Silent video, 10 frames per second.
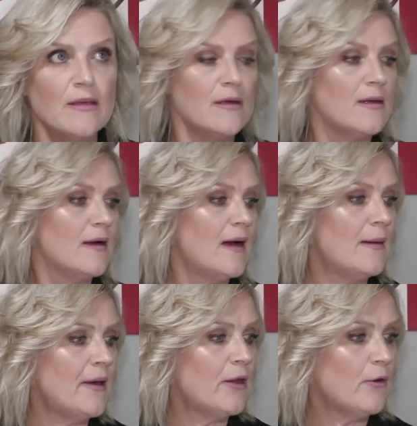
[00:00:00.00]

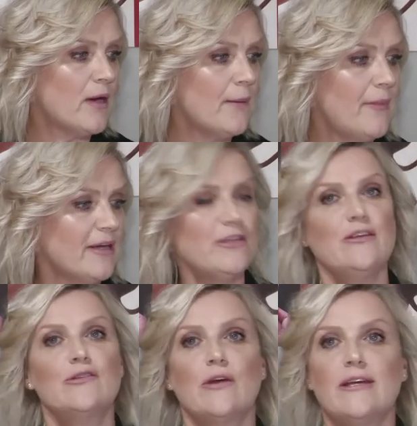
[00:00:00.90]
And I'll come back to you,
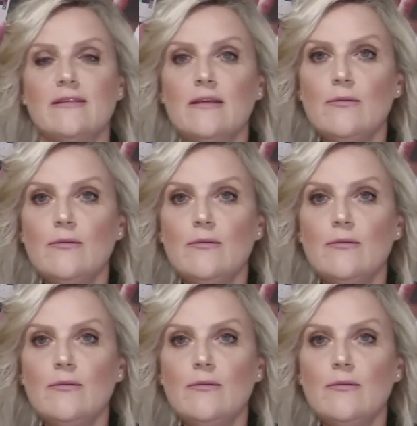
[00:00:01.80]
Tracy,